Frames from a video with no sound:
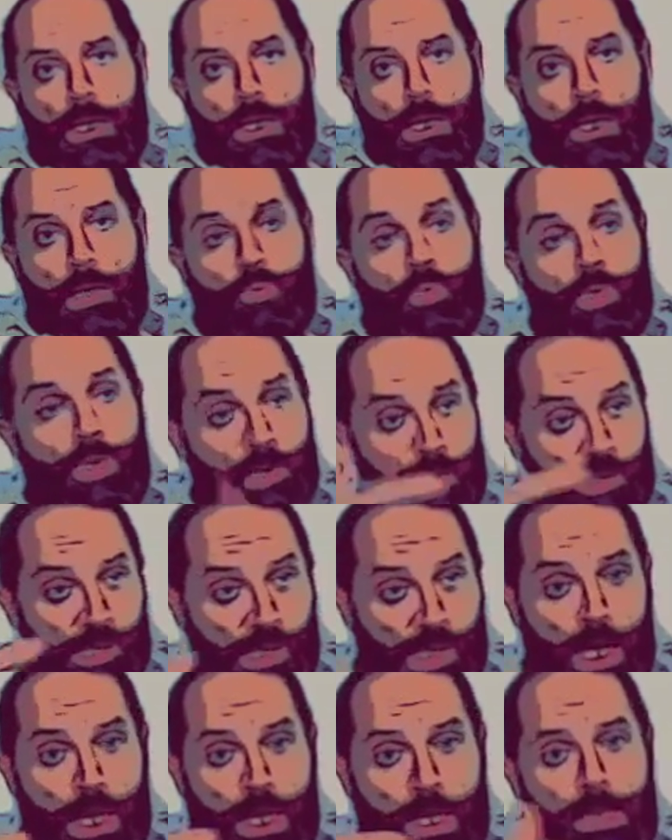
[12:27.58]
And we could
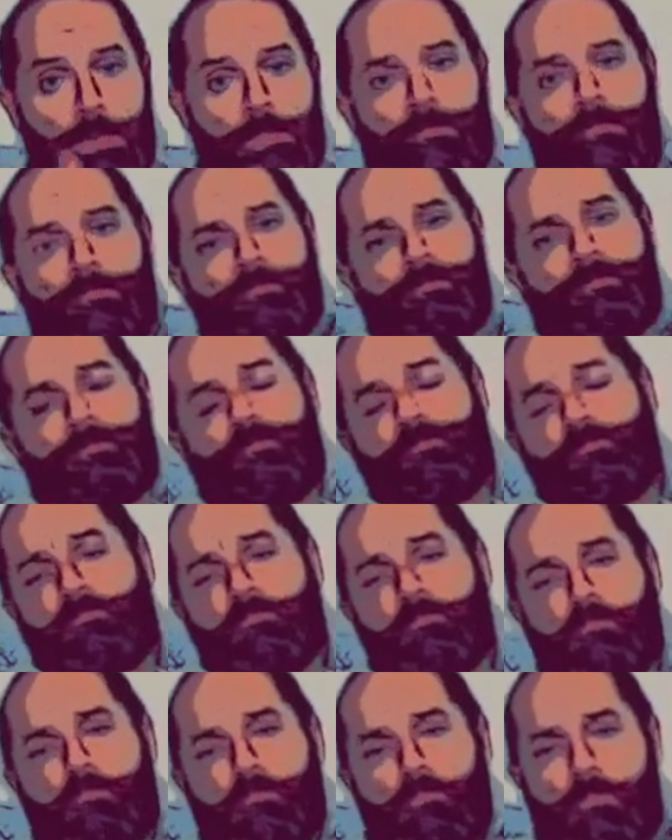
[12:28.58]
say
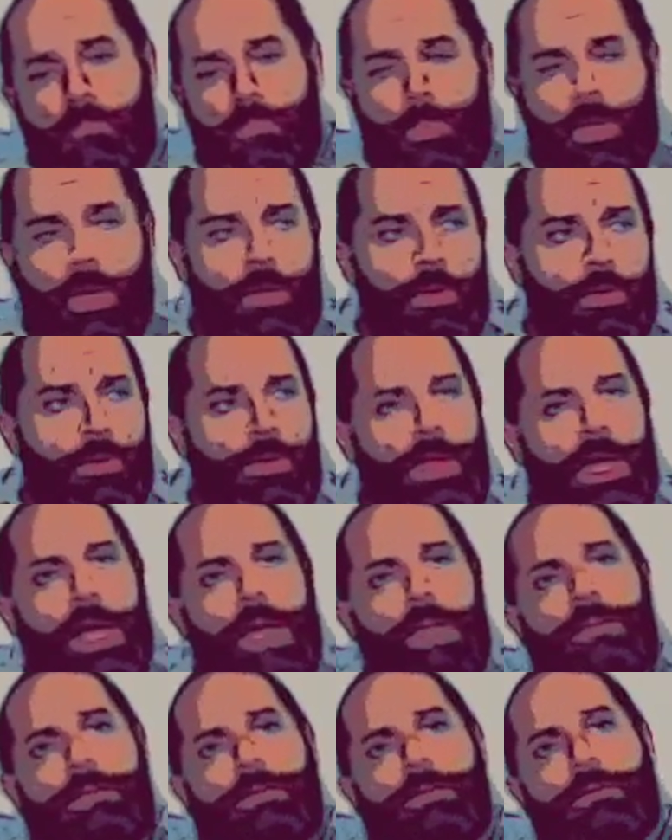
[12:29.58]

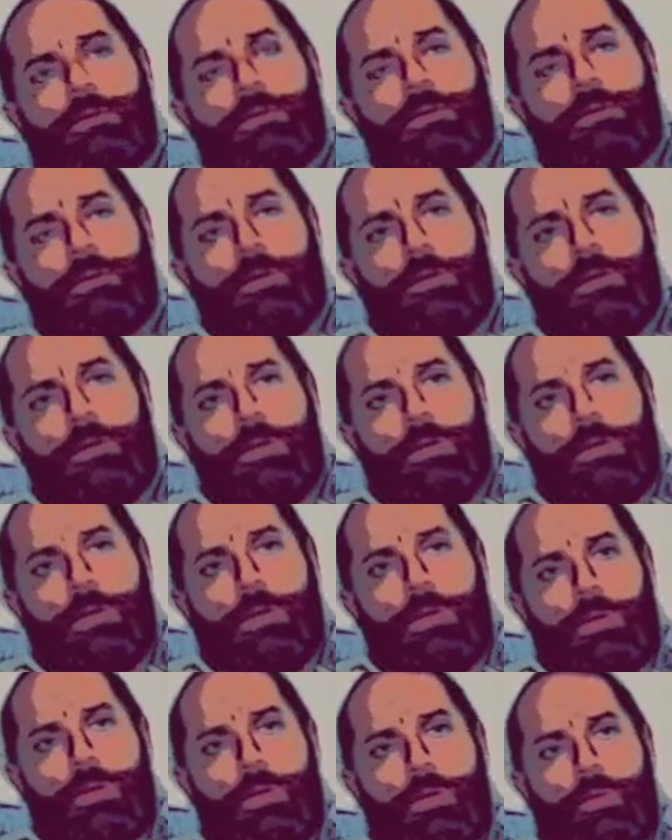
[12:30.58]
that
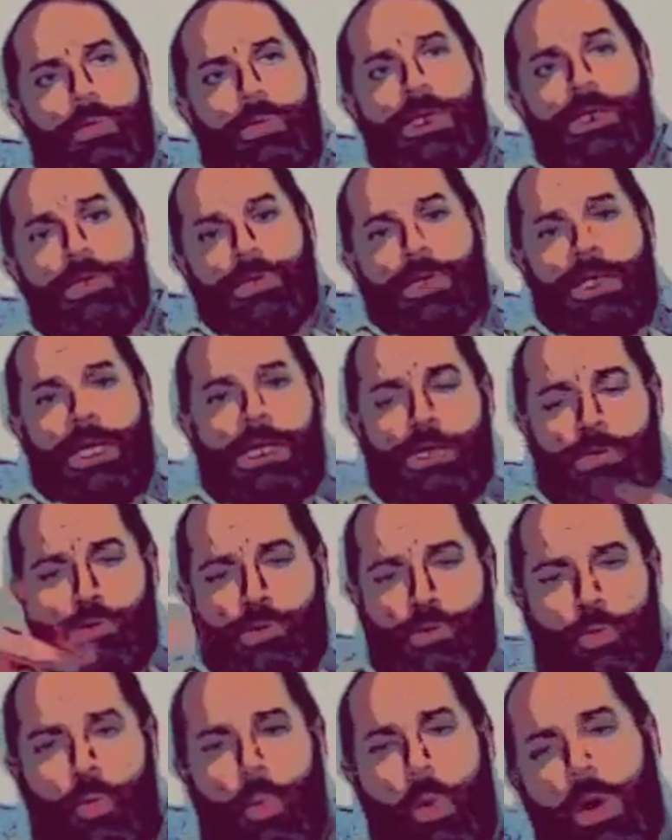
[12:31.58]
we need to get into
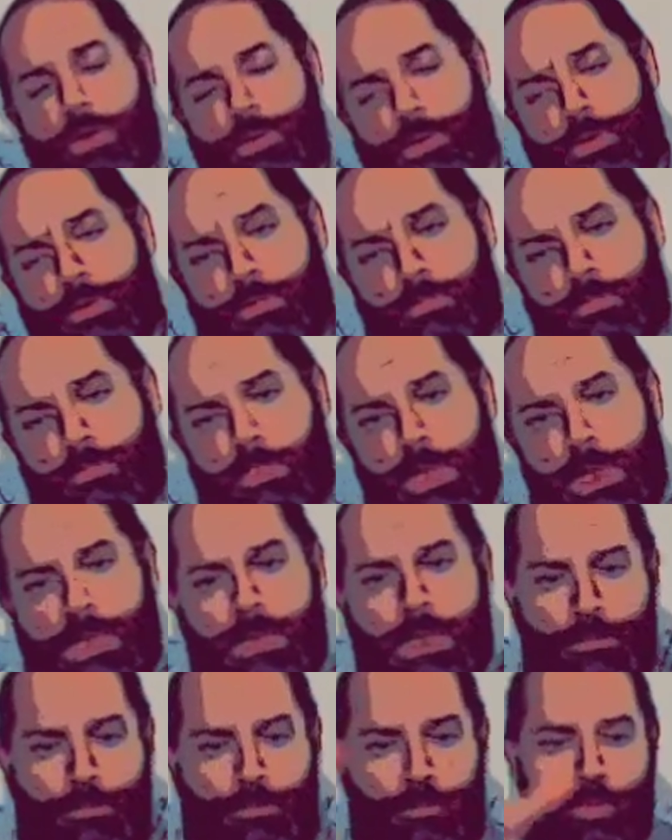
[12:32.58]
the water.
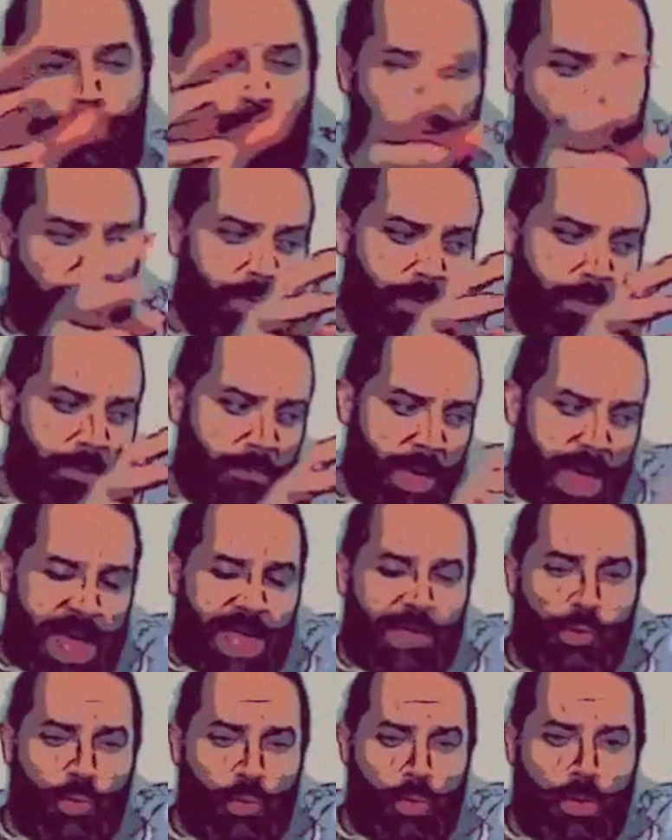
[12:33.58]
Enough with the
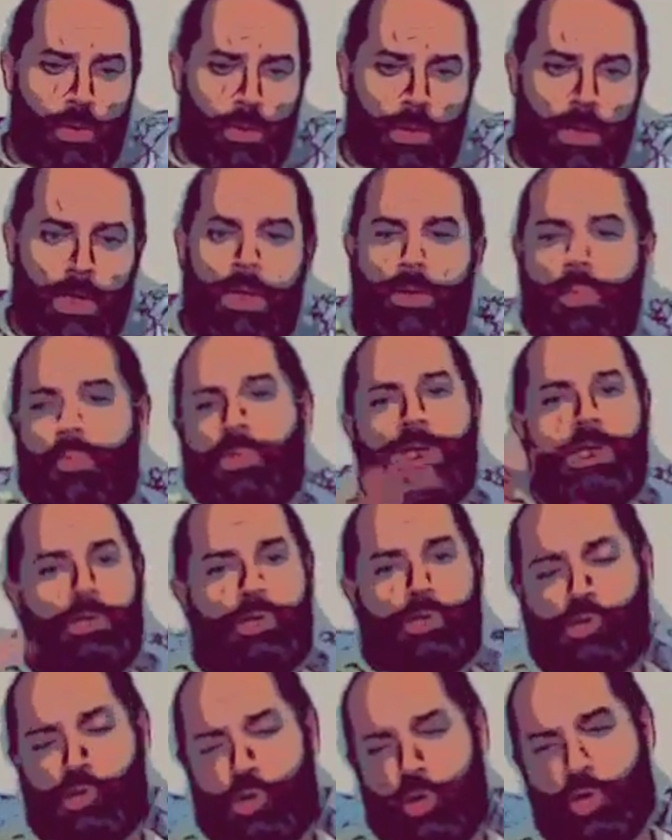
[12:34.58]
manual, we need
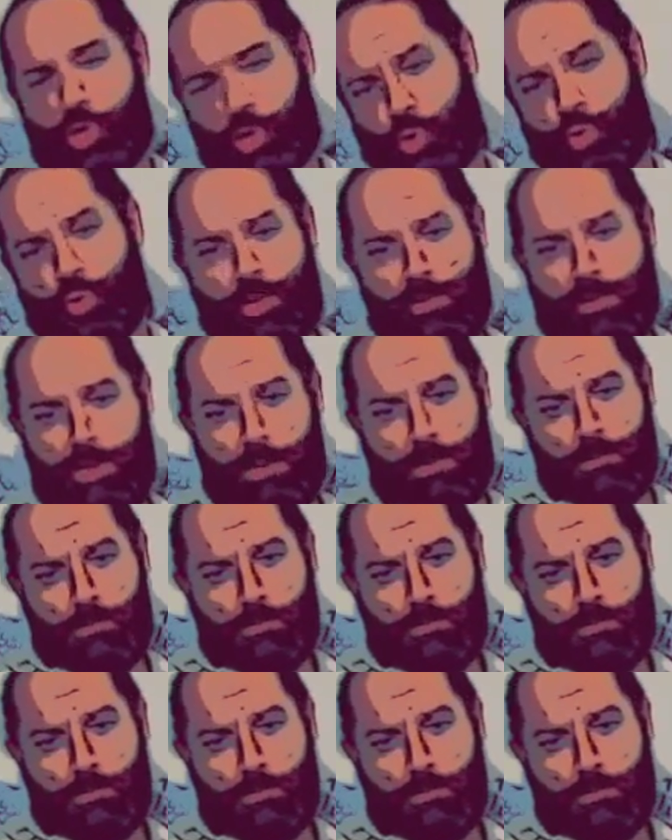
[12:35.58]
to start swimming.